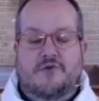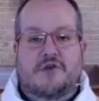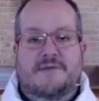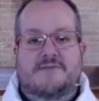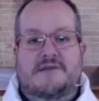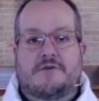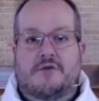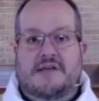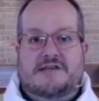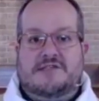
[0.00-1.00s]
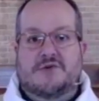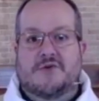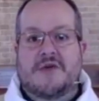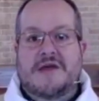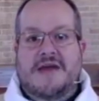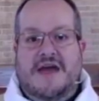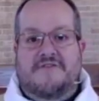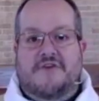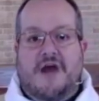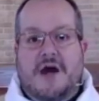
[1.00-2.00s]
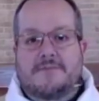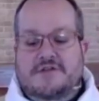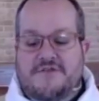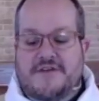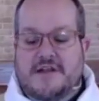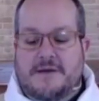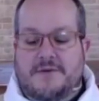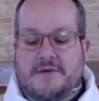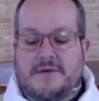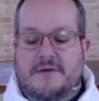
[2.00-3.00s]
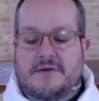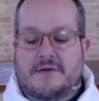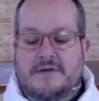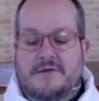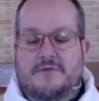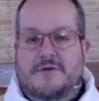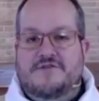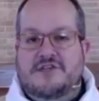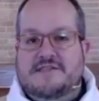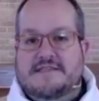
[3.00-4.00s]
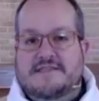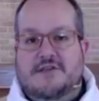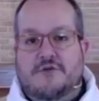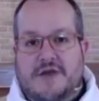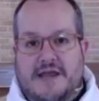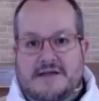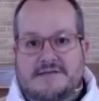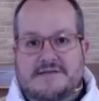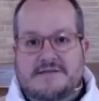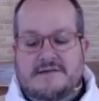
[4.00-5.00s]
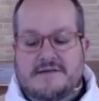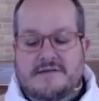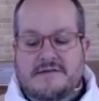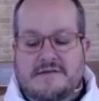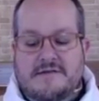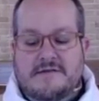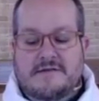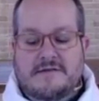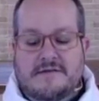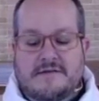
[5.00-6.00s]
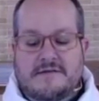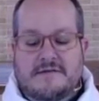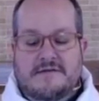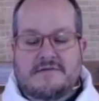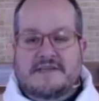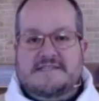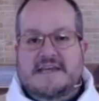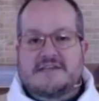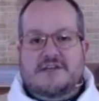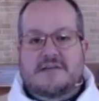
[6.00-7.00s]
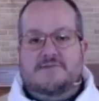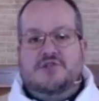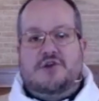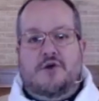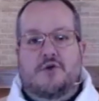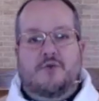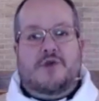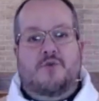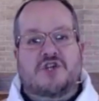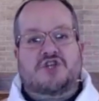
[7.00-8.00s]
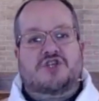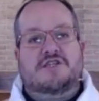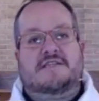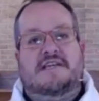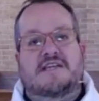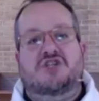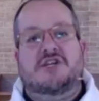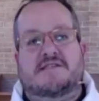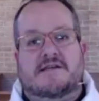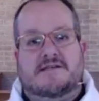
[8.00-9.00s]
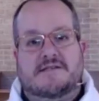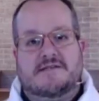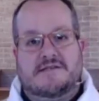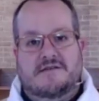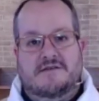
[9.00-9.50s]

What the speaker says: Greeks who have come to Philip, one of Jesus' own aides. And they say to him, "Sir, we wish to see Jesus."